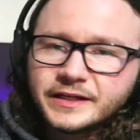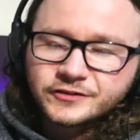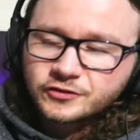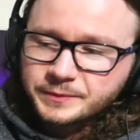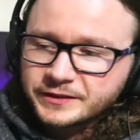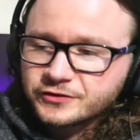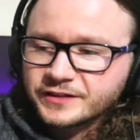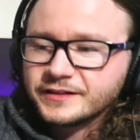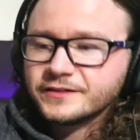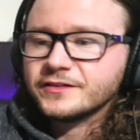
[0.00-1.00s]
It'd just be
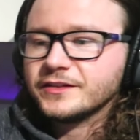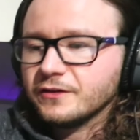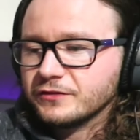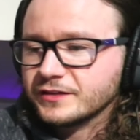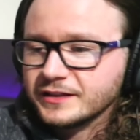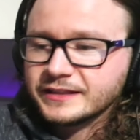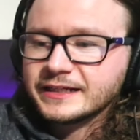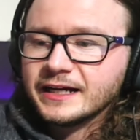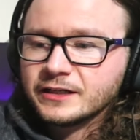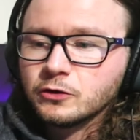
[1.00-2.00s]
interesting to see, obviously, the
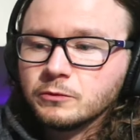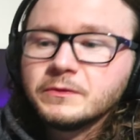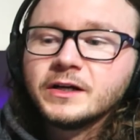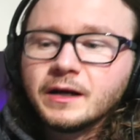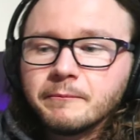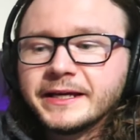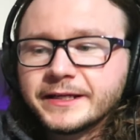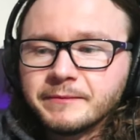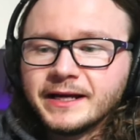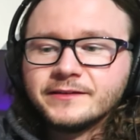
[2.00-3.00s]
guy come, make
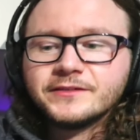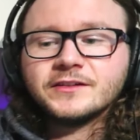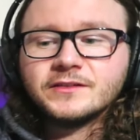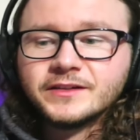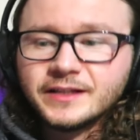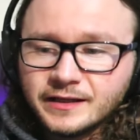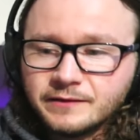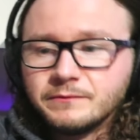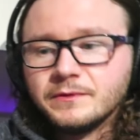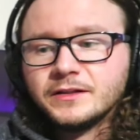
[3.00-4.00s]
amends, and,
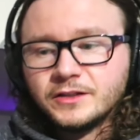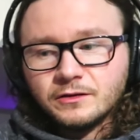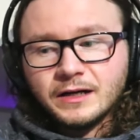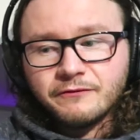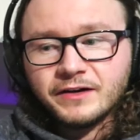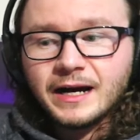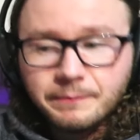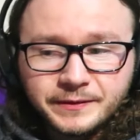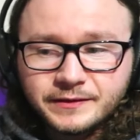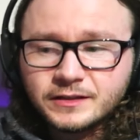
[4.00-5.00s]
you know, have a
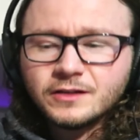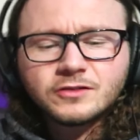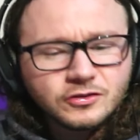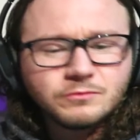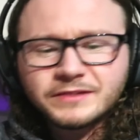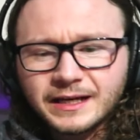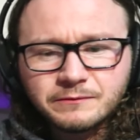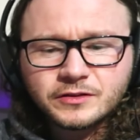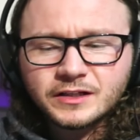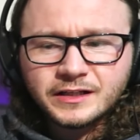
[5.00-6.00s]
happy... You know, because
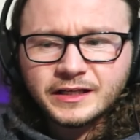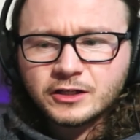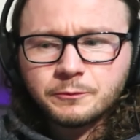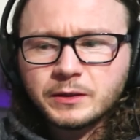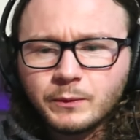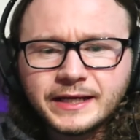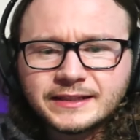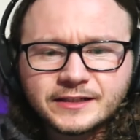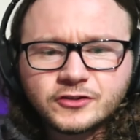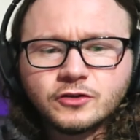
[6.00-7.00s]
sometimes it could be a weight on
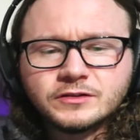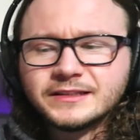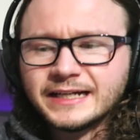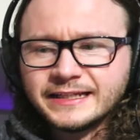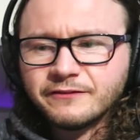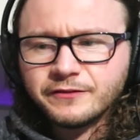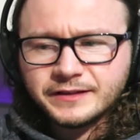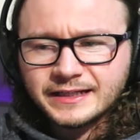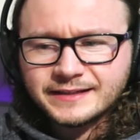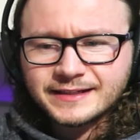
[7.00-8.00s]
Leonard's shoulder that he never
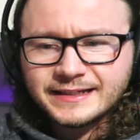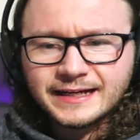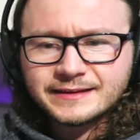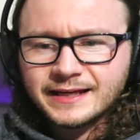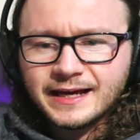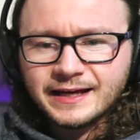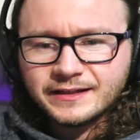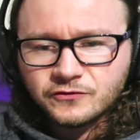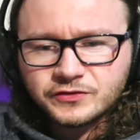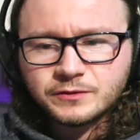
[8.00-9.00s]
realised that he had there. And
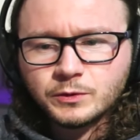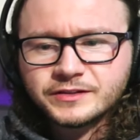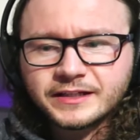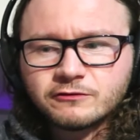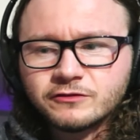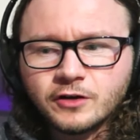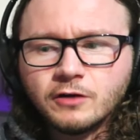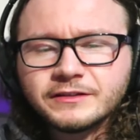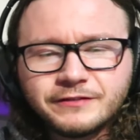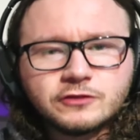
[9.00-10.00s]
obviously, once it gets
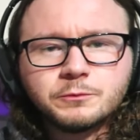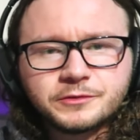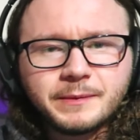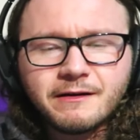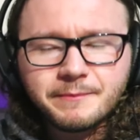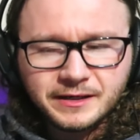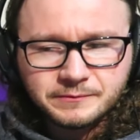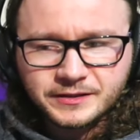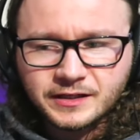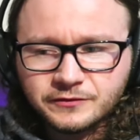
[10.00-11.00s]
resolved, he feels much better about
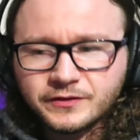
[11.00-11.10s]
himself.